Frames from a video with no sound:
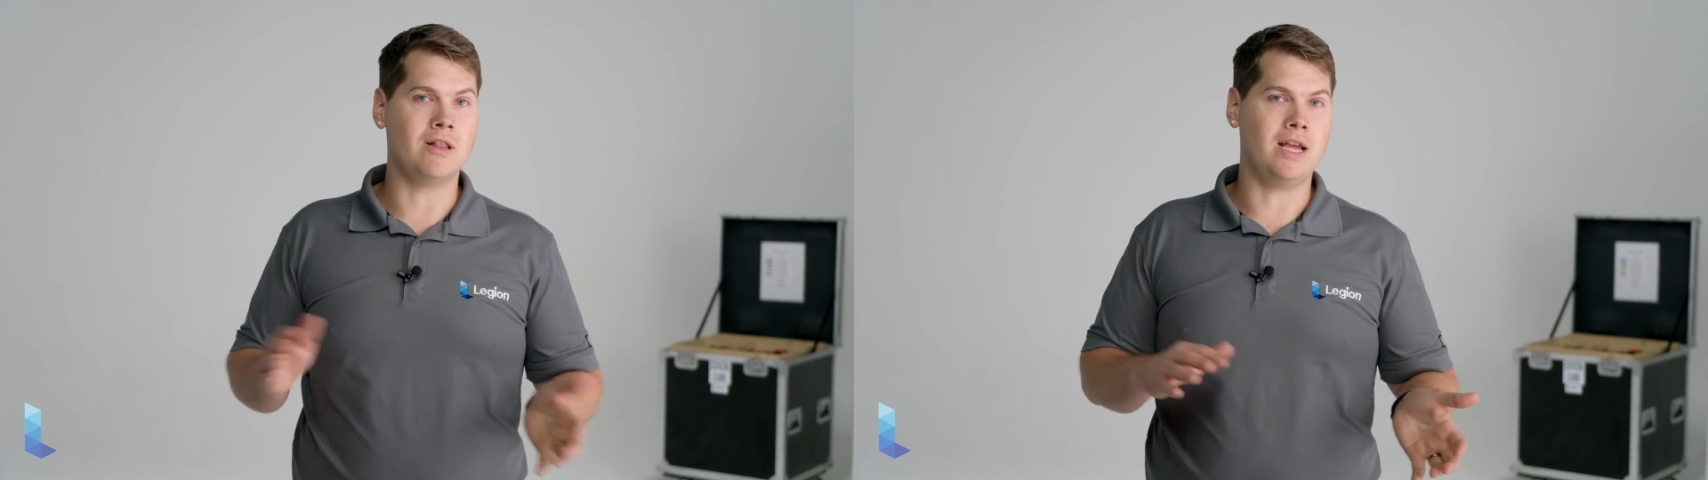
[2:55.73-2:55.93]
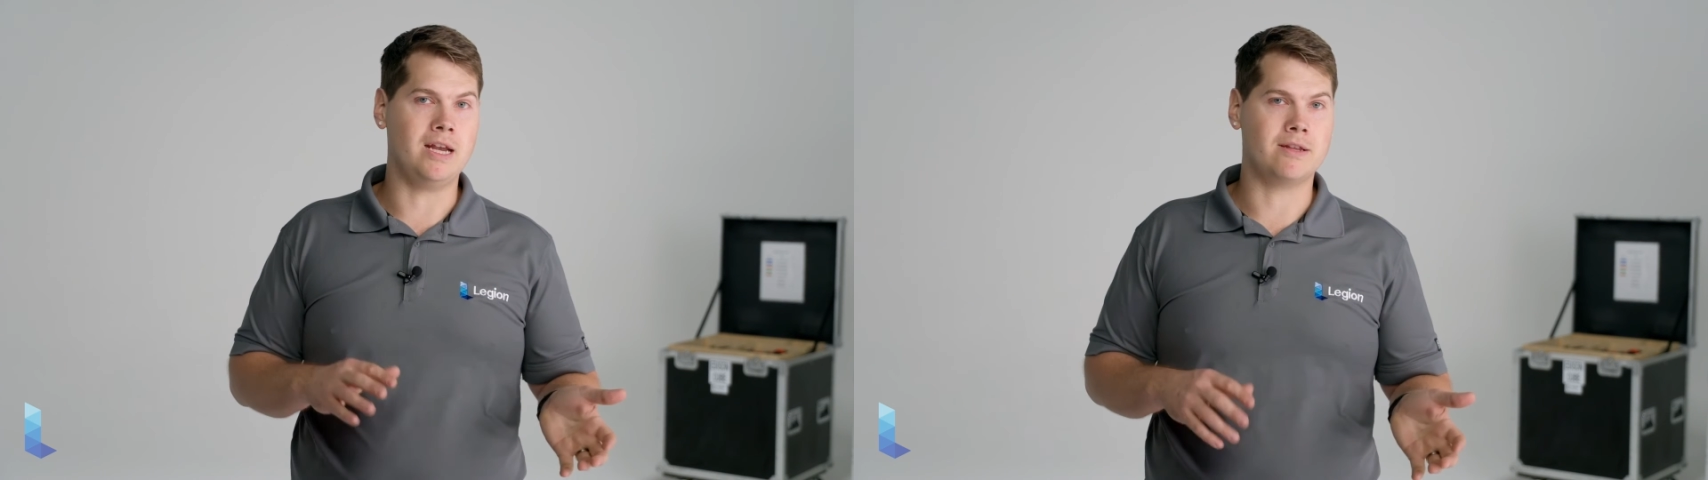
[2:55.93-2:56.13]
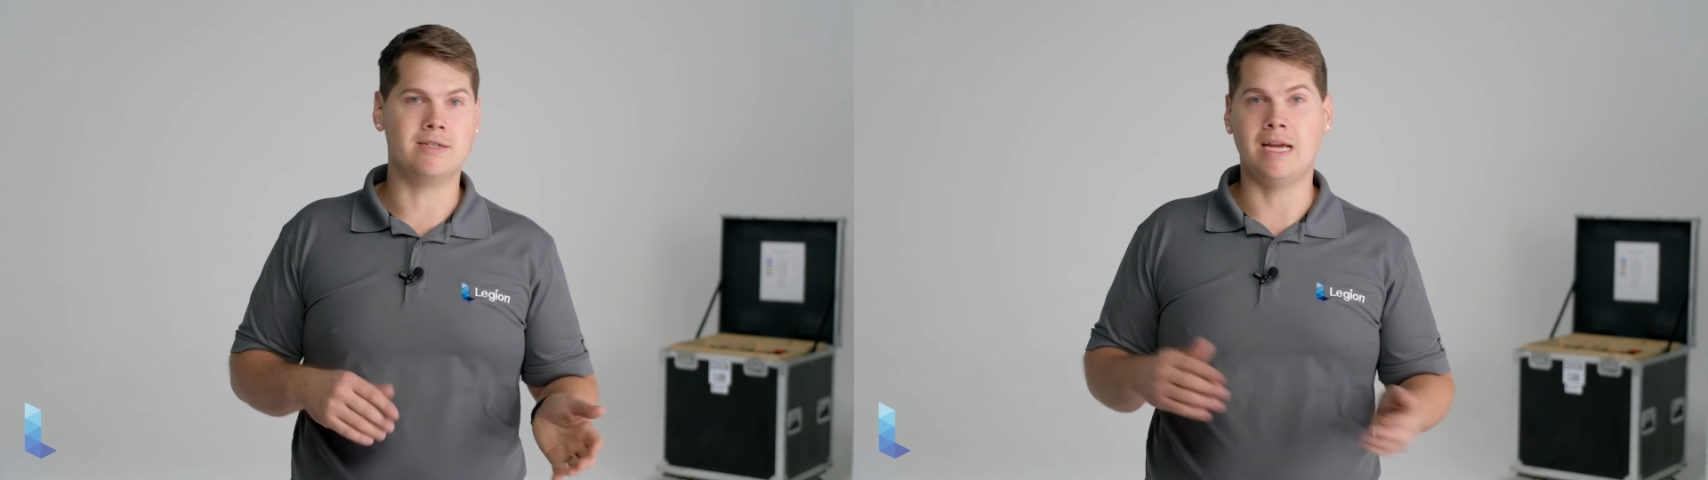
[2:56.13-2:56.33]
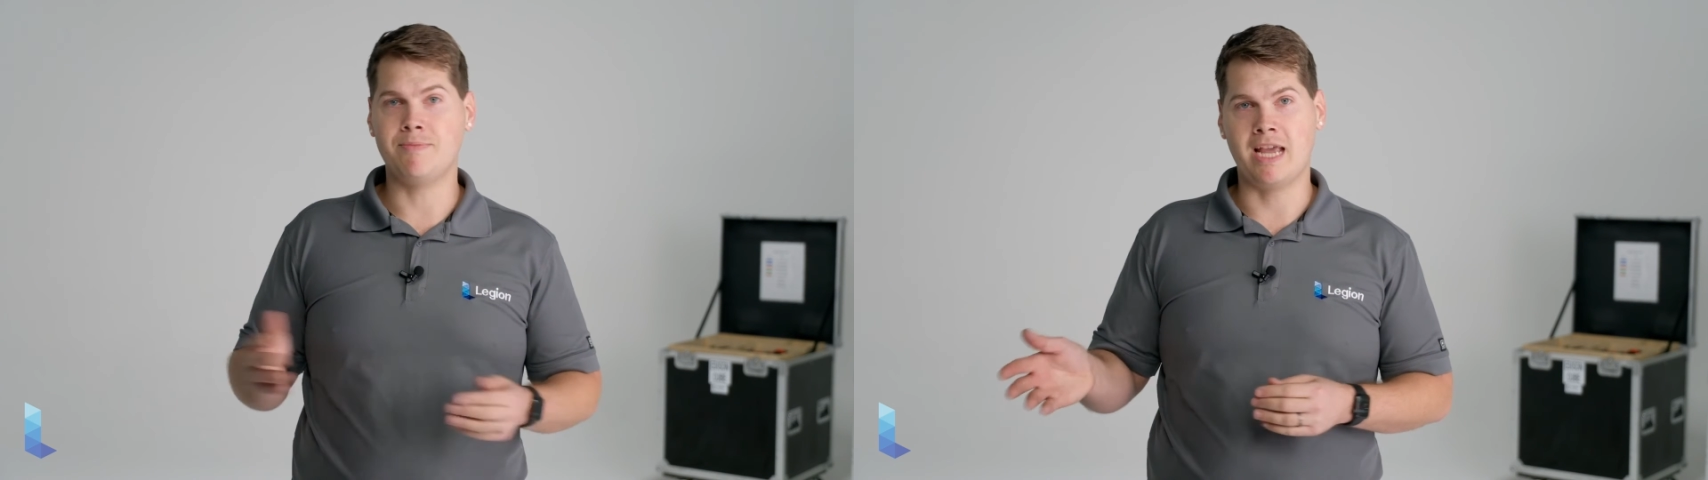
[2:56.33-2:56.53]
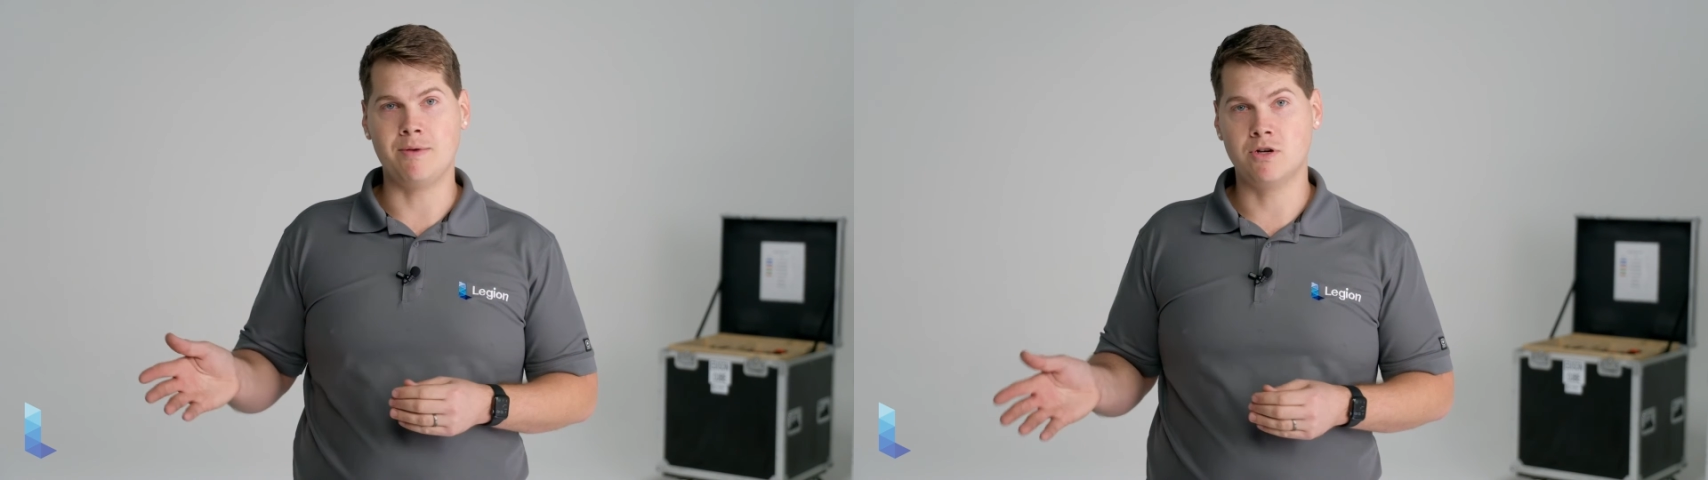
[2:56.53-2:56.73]
and length and
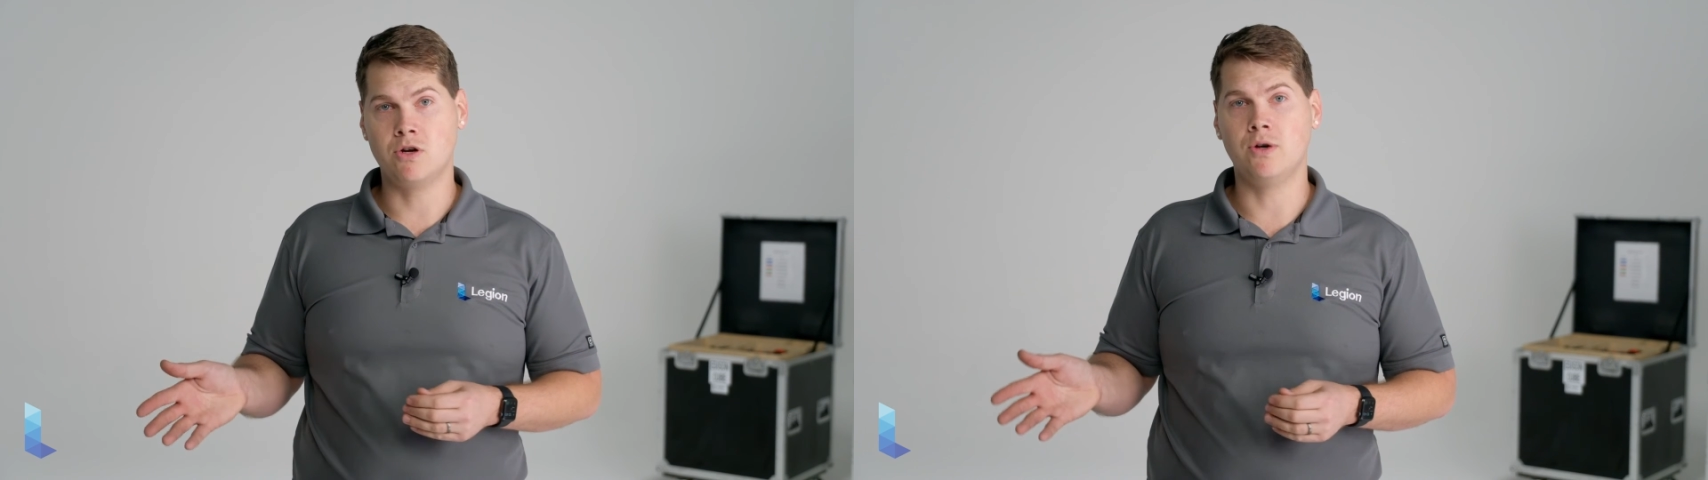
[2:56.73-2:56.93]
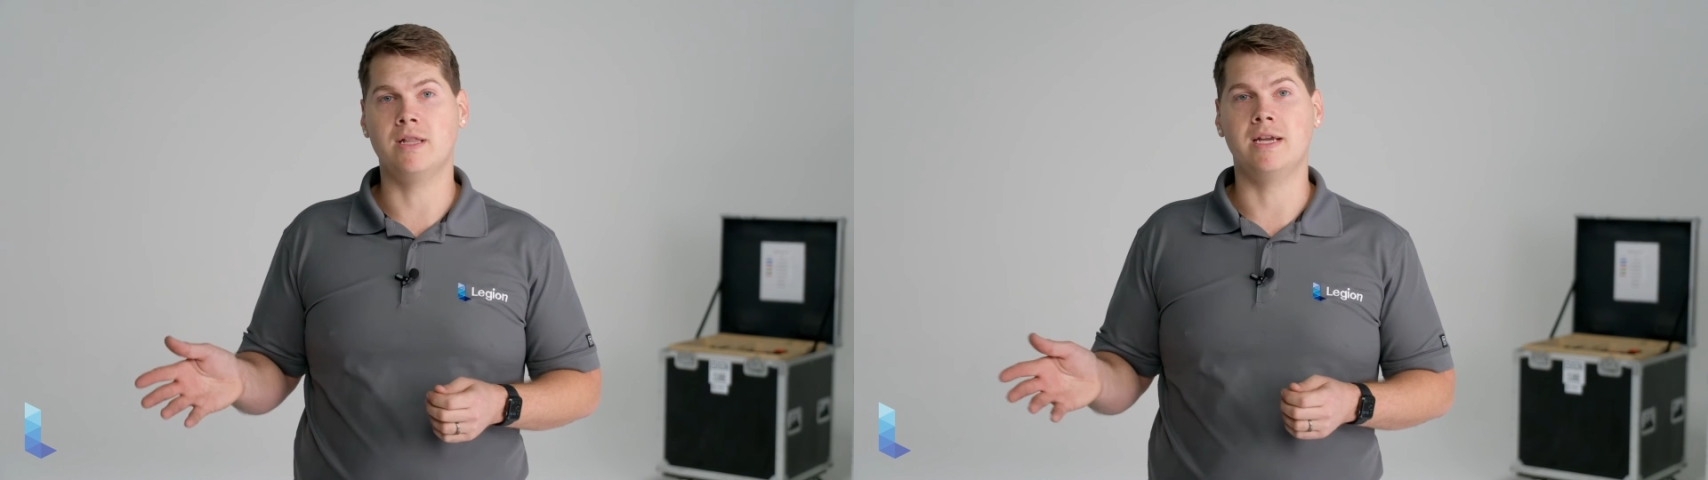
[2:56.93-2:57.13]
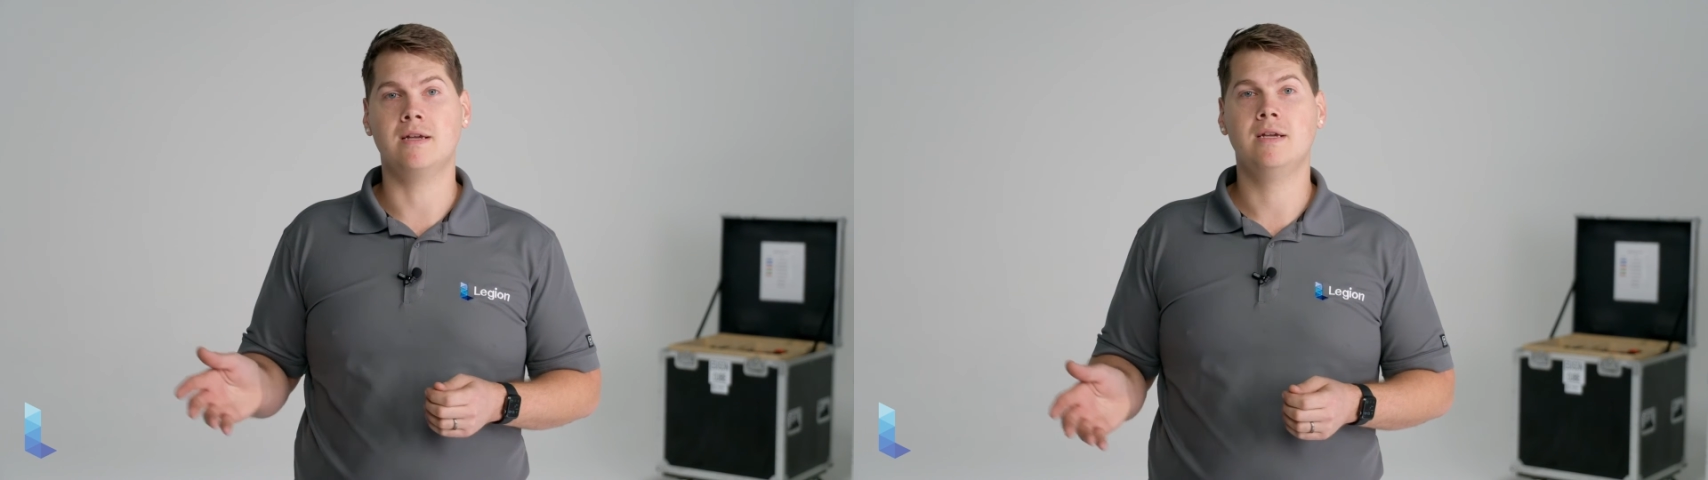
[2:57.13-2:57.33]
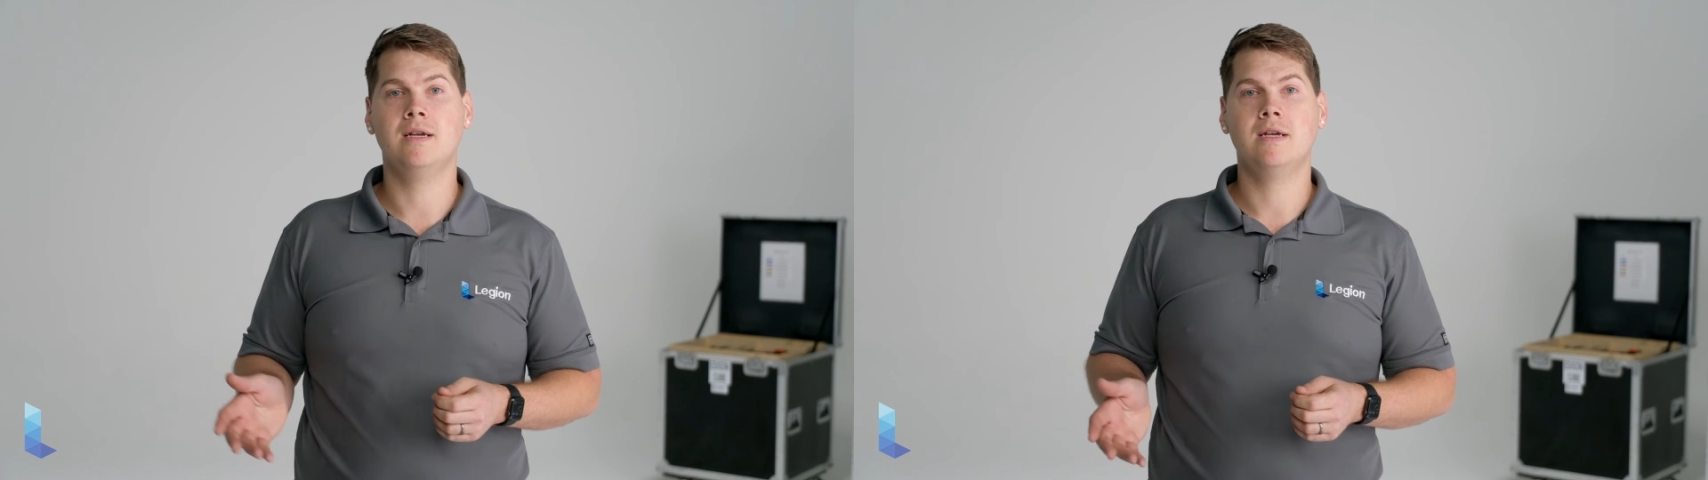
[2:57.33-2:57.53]
type of cable you're coiling,